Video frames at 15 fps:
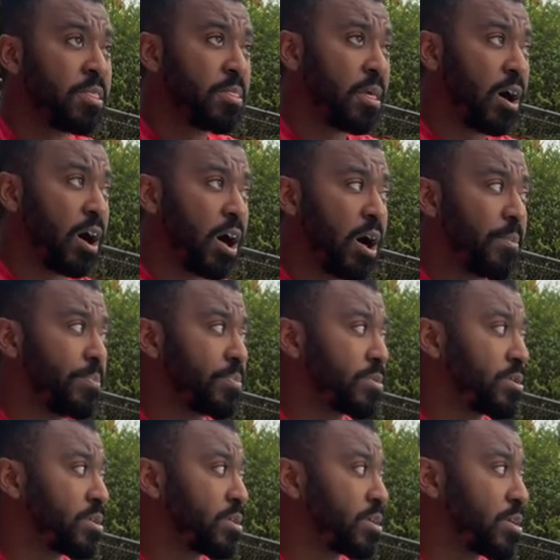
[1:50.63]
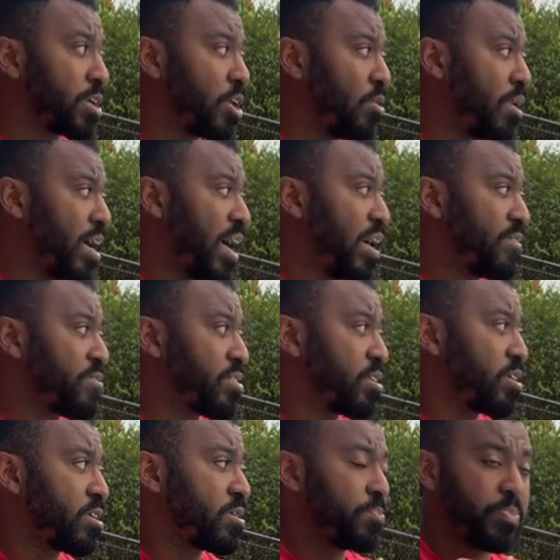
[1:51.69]
Um, you don't have
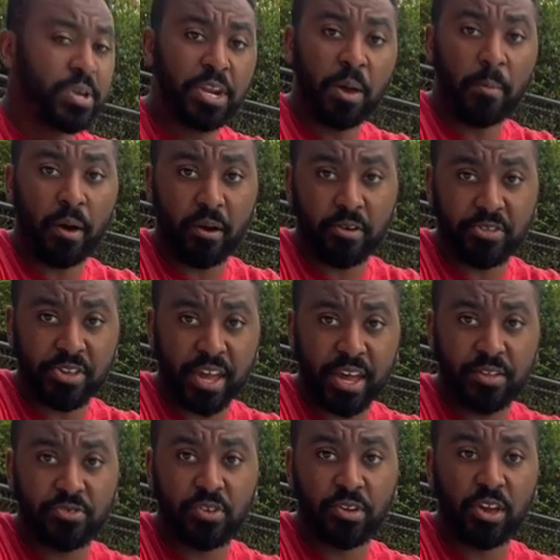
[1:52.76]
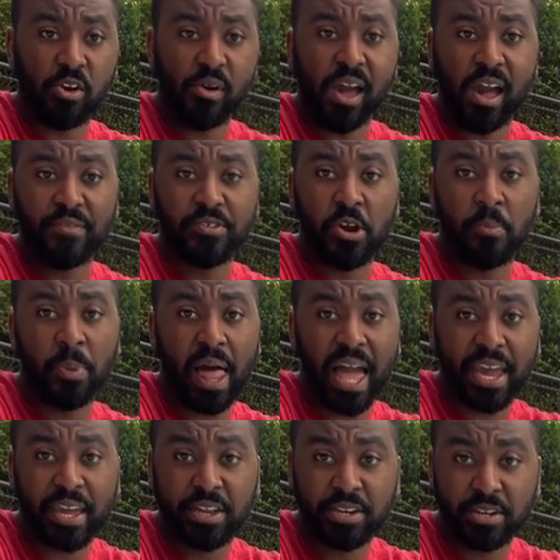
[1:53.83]
your peanut butters yet. So you don't have your
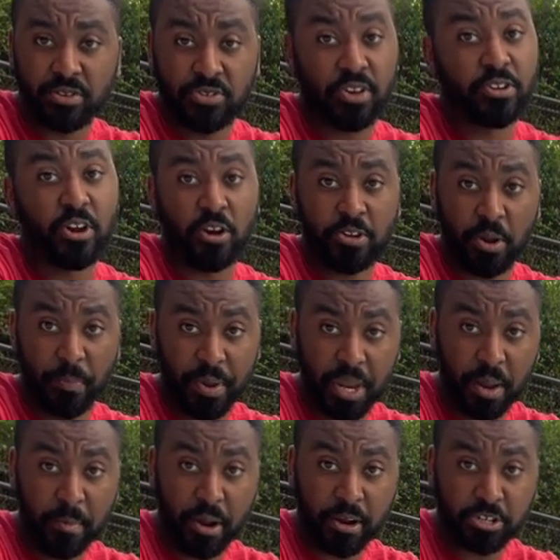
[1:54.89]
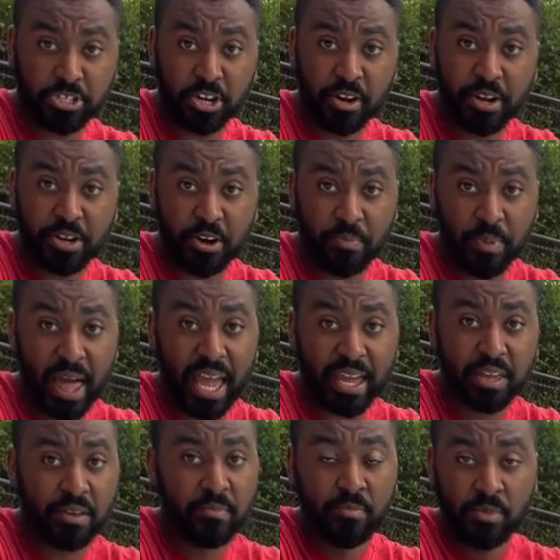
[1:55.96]
black and so your, your peanut butter shirt and your black
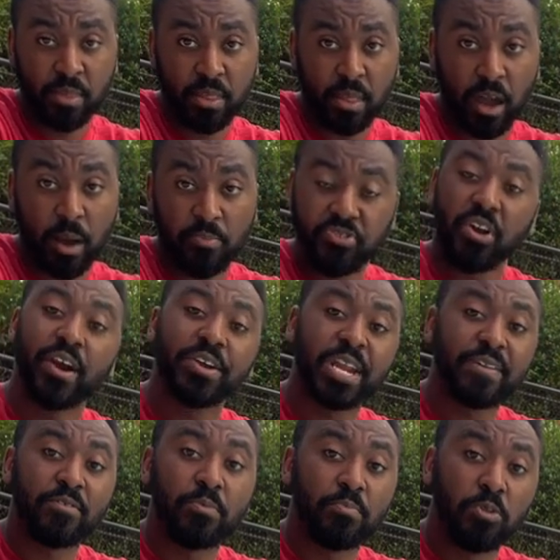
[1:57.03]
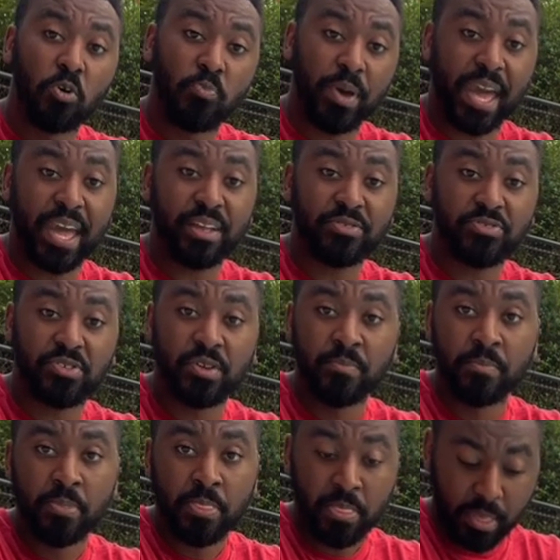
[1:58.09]
um, sorry, navy blue pants
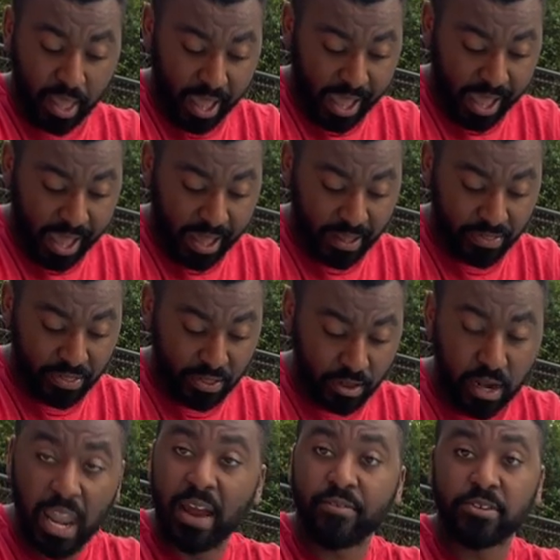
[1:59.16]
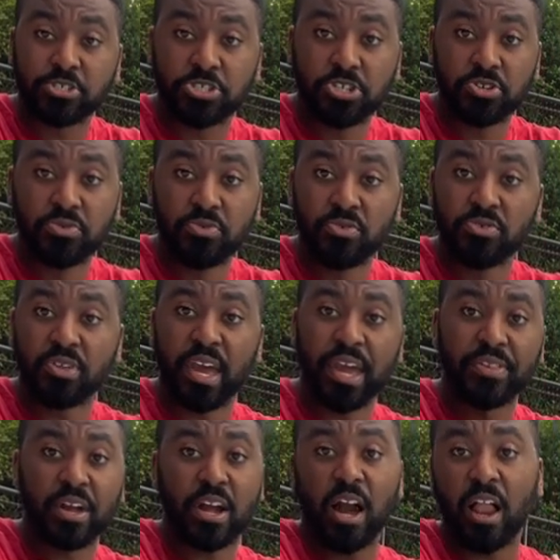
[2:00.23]
and leather shoes and
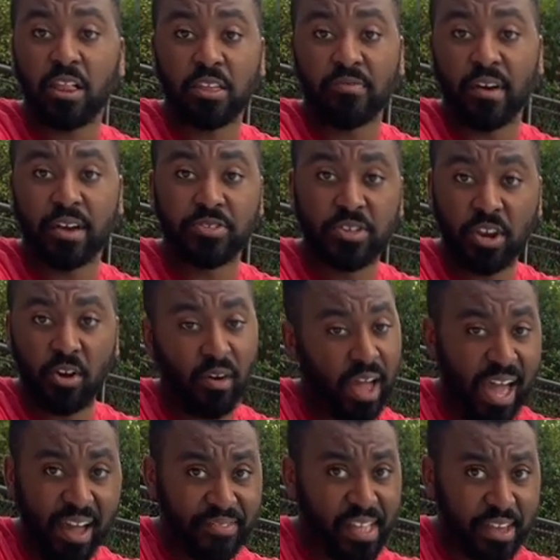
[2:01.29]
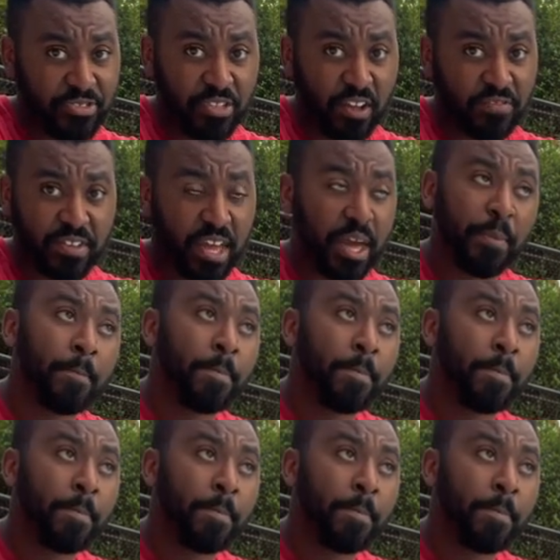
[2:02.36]
the collar device. You don't have that stuff yet.